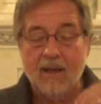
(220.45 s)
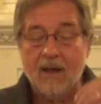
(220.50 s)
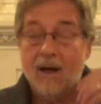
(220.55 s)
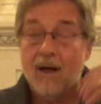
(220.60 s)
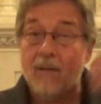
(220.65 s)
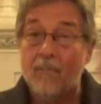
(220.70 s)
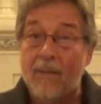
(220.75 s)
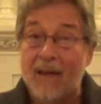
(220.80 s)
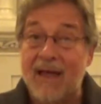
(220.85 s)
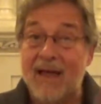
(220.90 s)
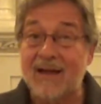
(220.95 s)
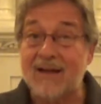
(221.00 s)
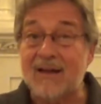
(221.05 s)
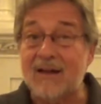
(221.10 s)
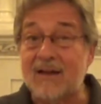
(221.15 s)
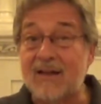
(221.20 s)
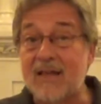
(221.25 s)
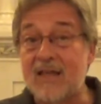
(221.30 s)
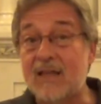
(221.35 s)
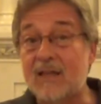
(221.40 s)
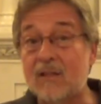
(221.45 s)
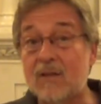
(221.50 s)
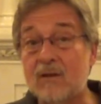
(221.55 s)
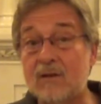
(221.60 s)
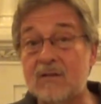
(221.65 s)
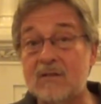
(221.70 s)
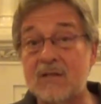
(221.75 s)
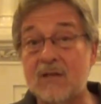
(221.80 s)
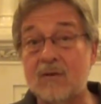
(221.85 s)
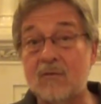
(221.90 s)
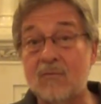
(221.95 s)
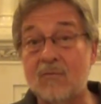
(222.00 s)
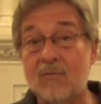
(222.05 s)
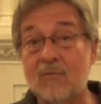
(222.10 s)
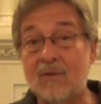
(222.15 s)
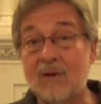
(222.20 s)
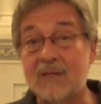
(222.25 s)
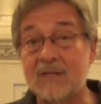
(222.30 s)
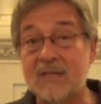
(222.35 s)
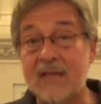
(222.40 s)
Habakkuk, he looks at
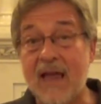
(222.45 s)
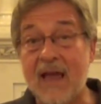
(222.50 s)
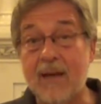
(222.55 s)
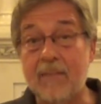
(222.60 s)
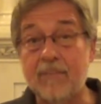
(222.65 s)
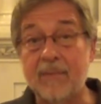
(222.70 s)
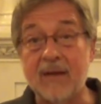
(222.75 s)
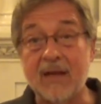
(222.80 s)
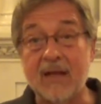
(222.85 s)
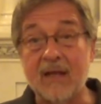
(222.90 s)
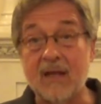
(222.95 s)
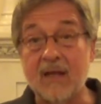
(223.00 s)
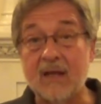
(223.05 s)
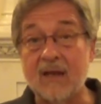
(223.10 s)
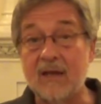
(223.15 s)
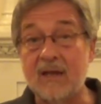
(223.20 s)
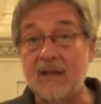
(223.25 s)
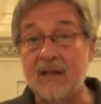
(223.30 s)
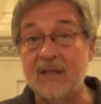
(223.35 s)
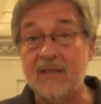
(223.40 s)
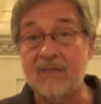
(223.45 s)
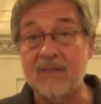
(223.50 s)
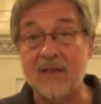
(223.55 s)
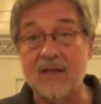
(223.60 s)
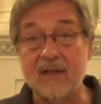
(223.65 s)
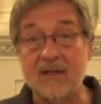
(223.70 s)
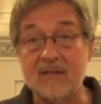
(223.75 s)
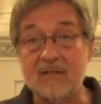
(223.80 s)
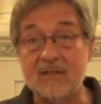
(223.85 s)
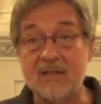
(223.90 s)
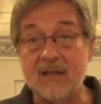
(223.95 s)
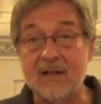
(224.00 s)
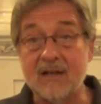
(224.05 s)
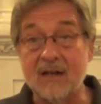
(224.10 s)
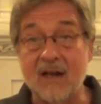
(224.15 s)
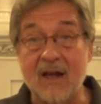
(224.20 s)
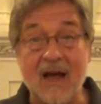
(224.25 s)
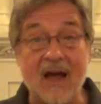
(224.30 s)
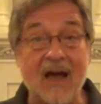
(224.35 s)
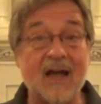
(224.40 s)
what's happening and he thinks
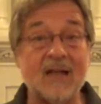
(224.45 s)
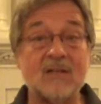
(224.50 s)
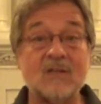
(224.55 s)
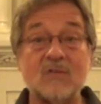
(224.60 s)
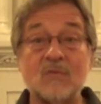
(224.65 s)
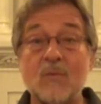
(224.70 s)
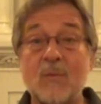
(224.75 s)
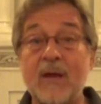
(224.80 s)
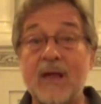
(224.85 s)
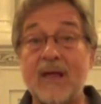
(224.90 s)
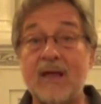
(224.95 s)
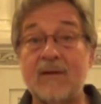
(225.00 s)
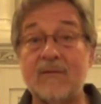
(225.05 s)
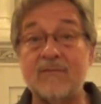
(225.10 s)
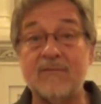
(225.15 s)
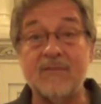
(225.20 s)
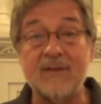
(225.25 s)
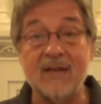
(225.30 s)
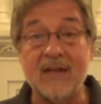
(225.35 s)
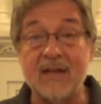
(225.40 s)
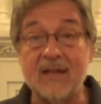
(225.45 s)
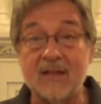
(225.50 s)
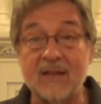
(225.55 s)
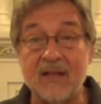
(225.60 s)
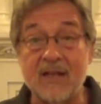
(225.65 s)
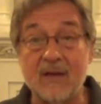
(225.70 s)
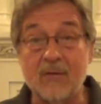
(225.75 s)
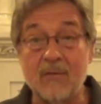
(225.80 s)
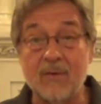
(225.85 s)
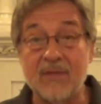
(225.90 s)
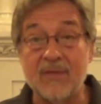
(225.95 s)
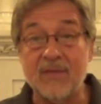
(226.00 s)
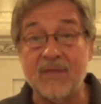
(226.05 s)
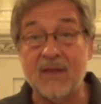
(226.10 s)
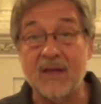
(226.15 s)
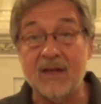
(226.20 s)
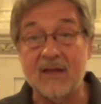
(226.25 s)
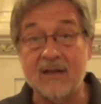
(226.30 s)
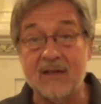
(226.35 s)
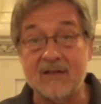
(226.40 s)
that God's way of dealing with
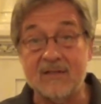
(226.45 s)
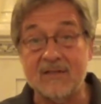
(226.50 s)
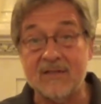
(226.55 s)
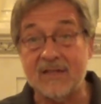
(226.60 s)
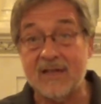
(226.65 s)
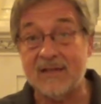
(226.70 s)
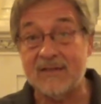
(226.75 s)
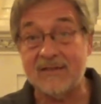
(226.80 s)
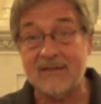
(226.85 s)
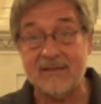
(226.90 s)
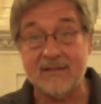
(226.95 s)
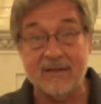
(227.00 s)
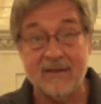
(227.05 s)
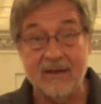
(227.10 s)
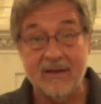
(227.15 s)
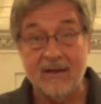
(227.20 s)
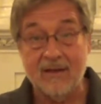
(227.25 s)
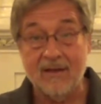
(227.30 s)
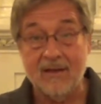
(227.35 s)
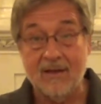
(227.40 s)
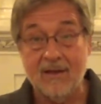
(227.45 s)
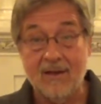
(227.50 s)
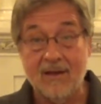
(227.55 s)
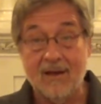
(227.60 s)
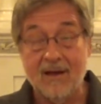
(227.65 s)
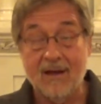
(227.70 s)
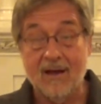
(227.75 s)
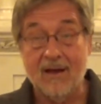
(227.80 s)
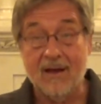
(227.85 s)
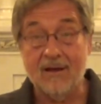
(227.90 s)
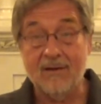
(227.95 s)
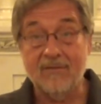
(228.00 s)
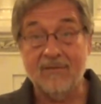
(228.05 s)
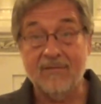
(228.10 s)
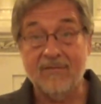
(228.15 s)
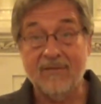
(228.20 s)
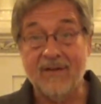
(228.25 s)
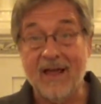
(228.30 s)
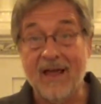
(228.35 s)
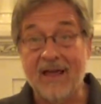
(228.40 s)
things, it's
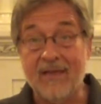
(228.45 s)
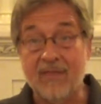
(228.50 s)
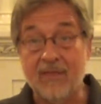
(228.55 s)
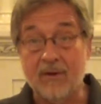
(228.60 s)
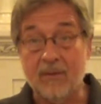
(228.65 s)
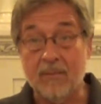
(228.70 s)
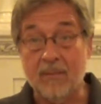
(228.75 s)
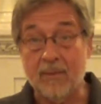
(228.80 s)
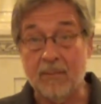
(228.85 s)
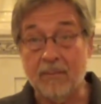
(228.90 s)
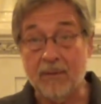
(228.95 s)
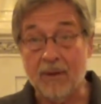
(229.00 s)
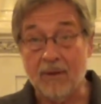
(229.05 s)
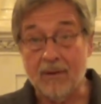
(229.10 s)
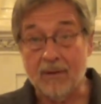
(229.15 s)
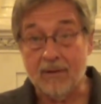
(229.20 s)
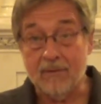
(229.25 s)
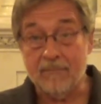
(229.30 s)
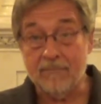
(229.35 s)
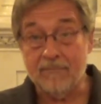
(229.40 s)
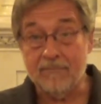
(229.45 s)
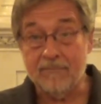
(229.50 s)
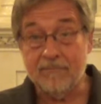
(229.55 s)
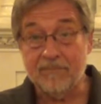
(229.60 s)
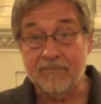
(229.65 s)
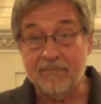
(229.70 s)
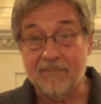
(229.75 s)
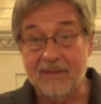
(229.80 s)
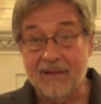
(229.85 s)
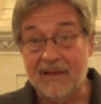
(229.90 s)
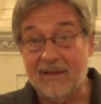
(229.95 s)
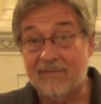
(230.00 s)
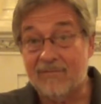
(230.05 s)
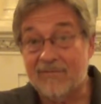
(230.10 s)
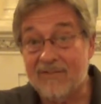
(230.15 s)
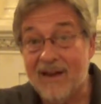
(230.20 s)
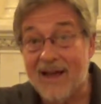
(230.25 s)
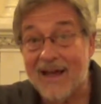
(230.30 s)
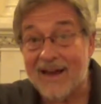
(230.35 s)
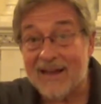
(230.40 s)
unfathomable,
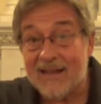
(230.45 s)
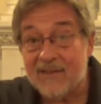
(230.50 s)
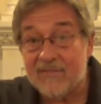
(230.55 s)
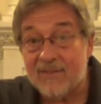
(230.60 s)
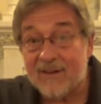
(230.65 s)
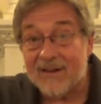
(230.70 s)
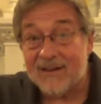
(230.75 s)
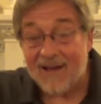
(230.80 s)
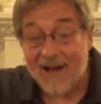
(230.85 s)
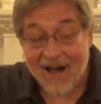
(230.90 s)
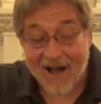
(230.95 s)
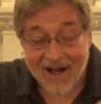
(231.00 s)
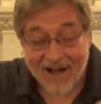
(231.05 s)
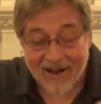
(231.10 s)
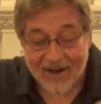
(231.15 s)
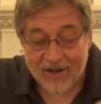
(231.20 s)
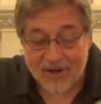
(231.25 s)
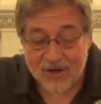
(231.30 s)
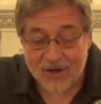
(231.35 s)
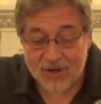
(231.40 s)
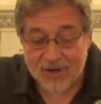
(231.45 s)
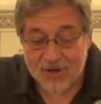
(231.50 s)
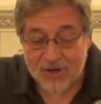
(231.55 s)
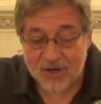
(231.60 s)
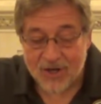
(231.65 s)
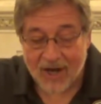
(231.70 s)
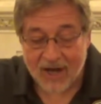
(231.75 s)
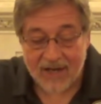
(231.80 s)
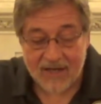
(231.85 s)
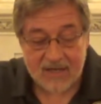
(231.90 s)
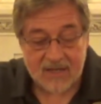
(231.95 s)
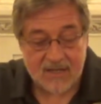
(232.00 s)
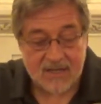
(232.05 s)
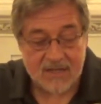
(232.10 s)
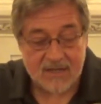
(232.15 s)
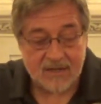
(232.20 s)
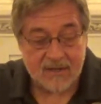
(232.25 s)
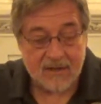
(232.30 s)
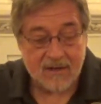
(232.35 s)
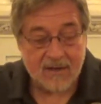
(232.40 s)
if not even
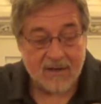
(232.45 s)
unjust.